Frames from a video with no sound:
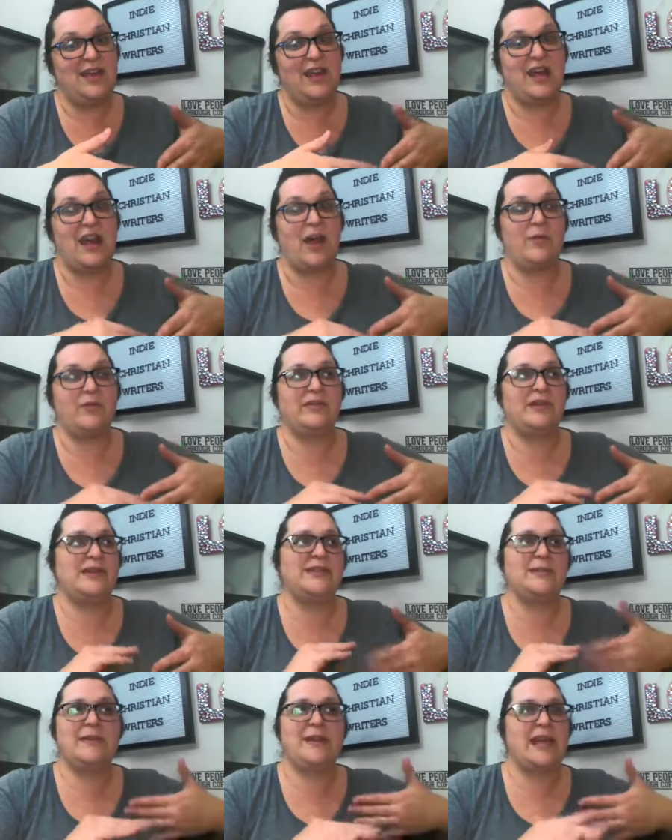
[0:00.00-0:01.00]
Now, that
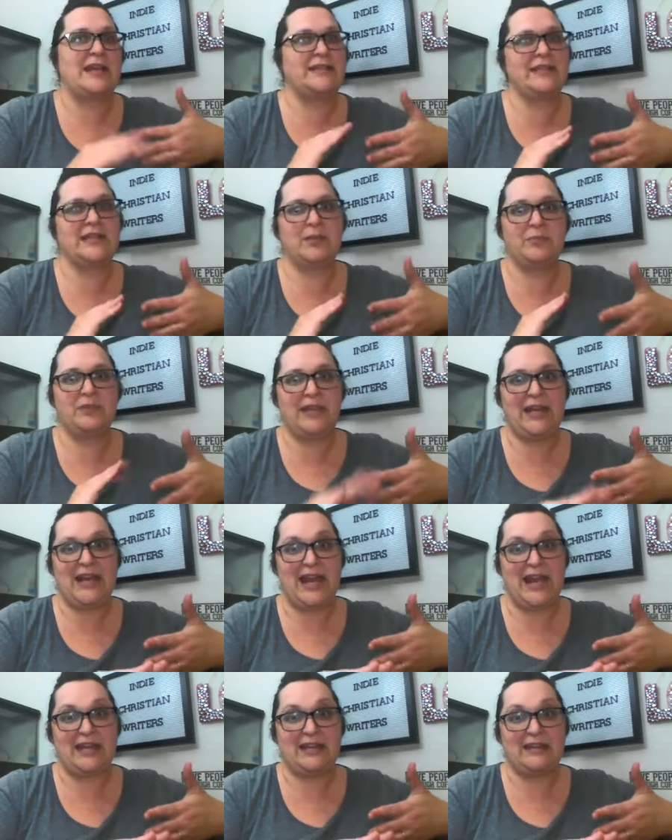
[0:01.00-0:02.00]
doesn't mean he has to complete
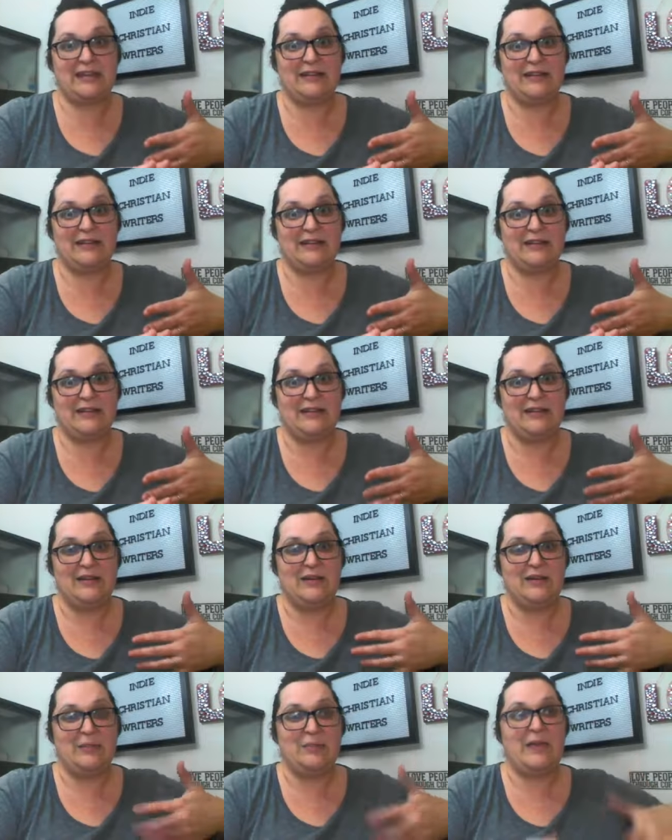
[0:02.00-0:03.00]
it,
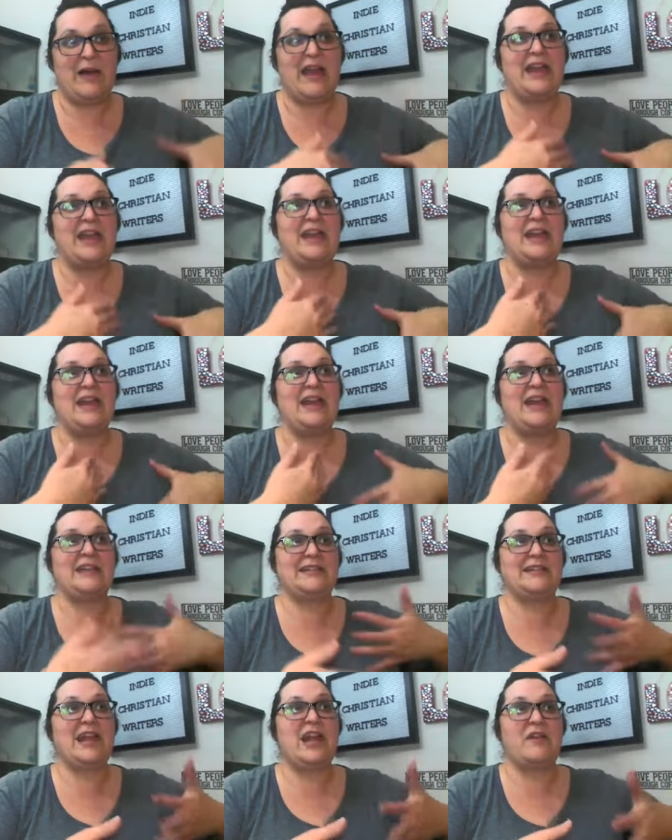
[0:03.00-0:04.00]
but
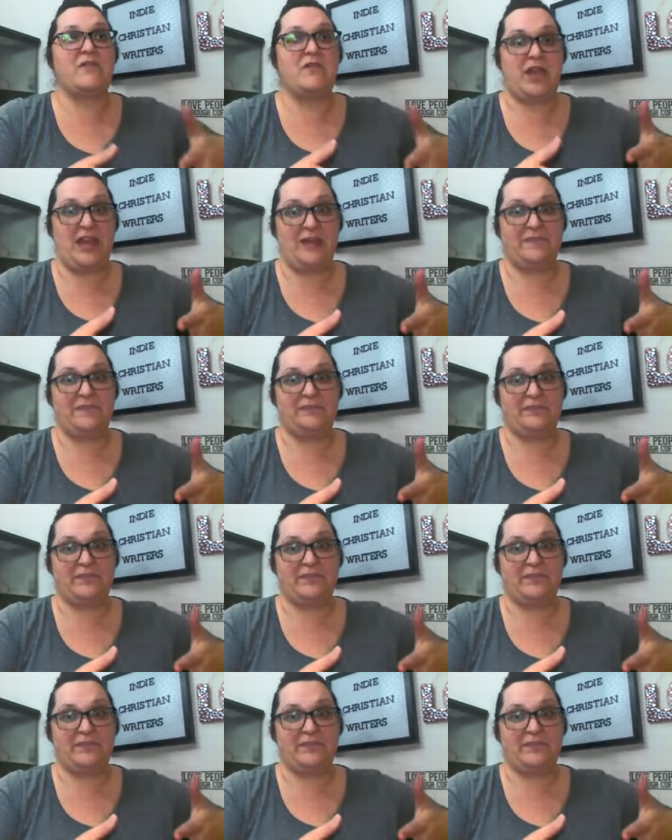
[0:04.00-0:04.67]
it's there for him.